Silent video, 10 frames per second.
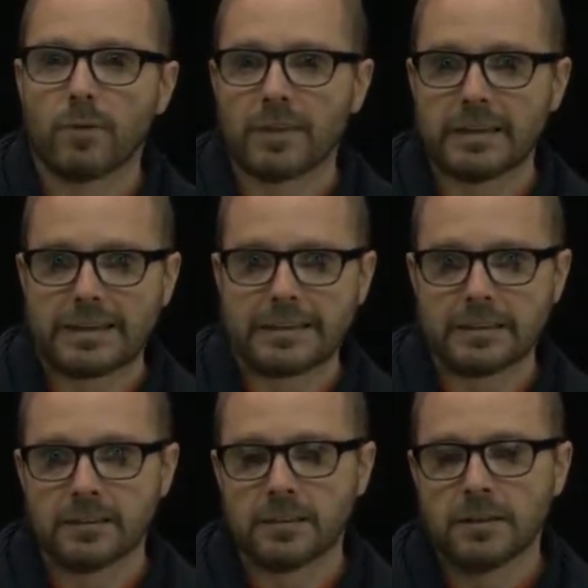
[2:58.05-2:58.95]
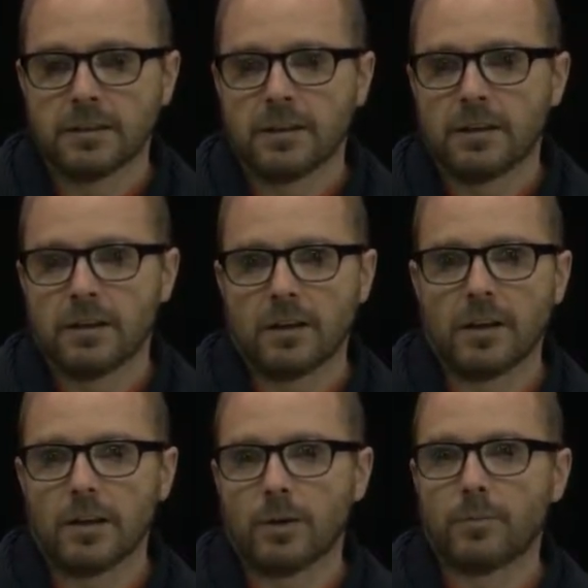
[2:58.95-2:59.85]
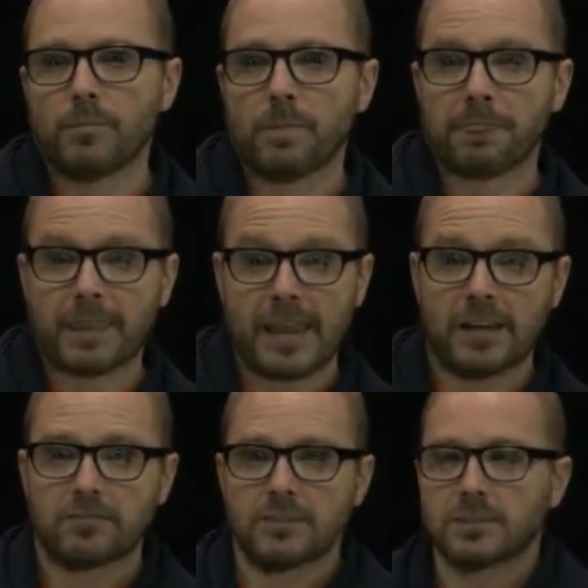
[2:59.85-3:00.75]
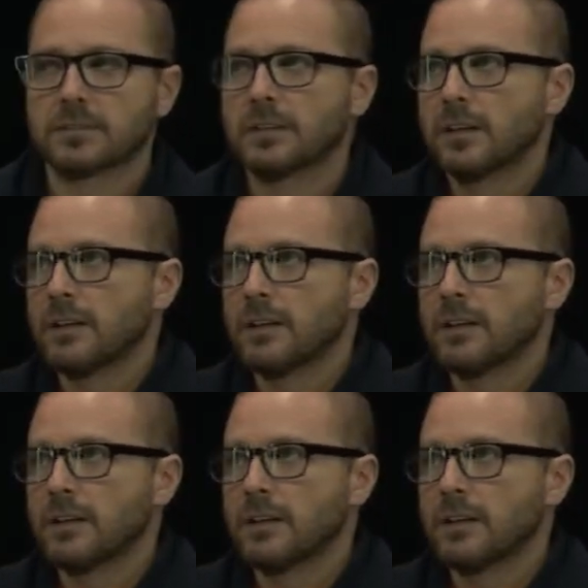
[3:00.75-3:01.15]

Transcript: within Canvas.